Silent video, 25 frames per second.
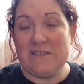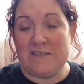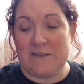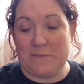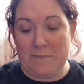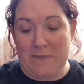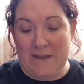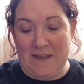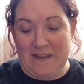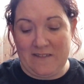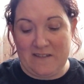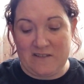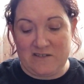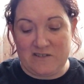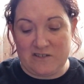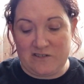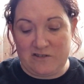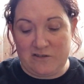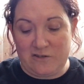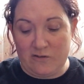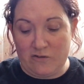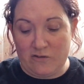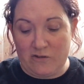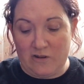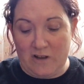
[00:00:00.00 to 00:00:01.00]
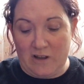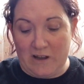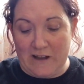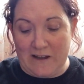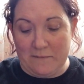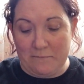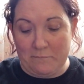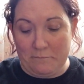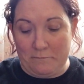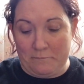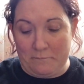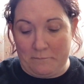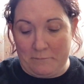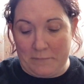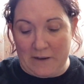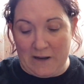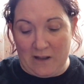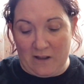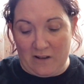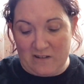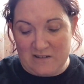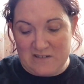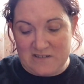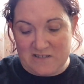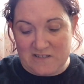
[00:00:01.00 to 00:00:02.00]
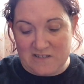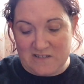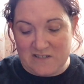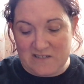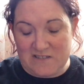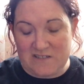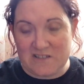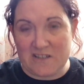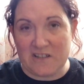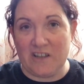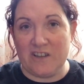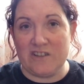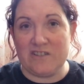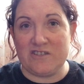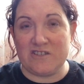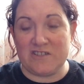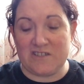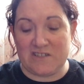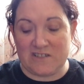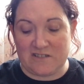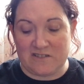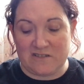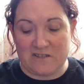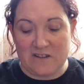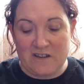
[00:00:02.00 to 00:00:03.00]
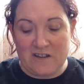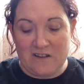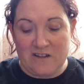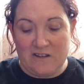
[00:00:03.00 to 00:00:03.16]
To me, they just look like plasters that you just